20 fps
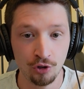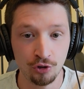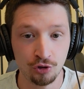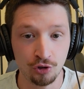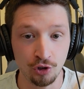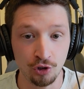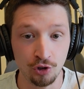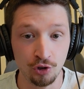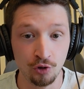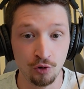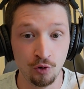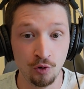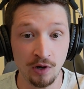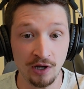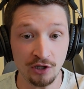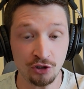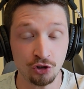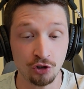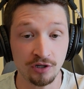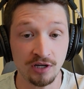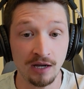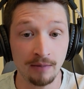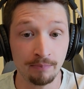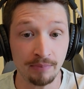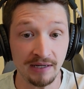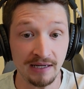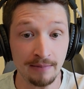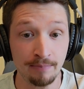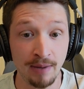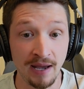Do you at your
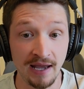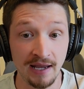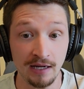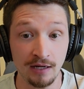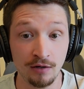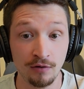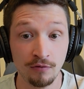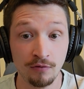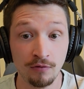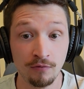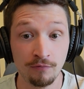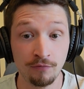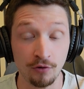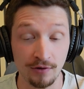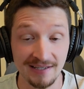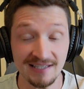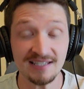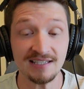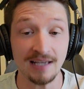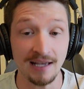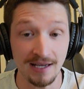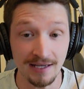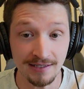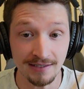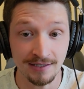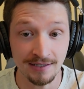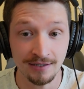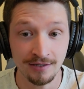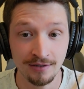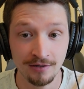company pay for a
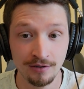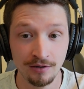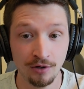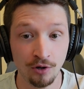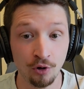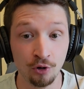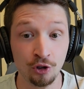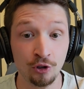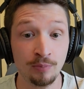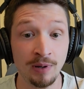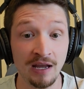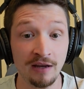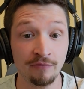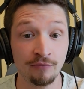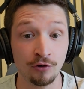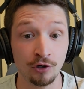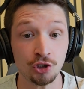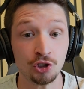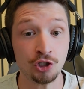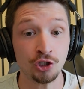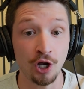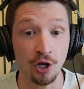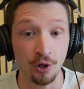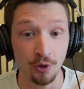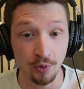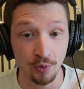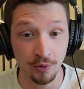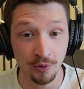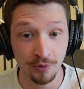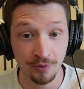set, or do you pay for a
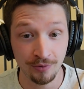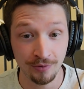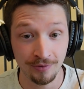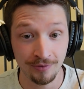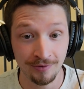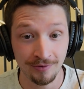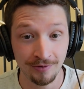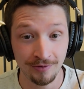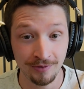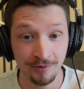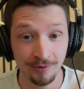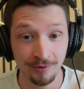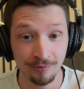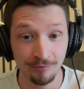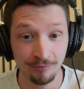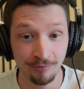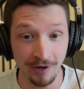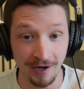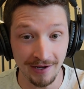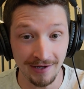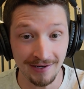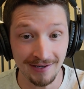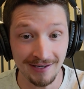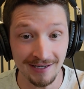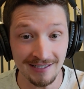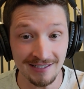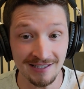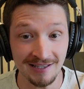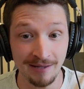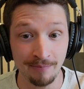show, right?
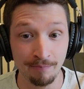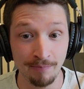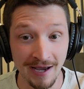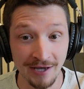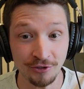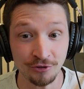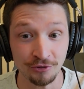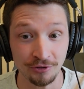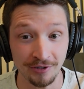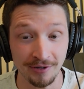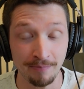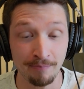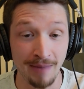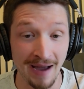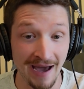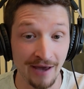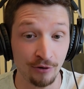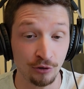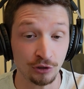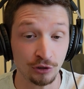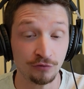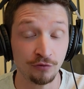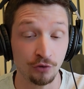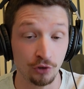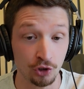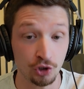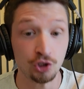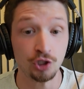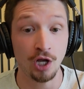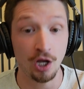Because the metric matters for
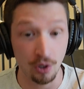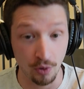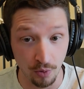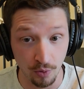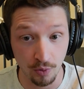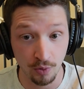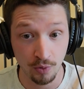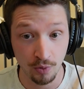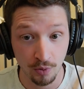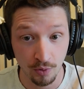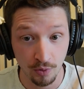the show.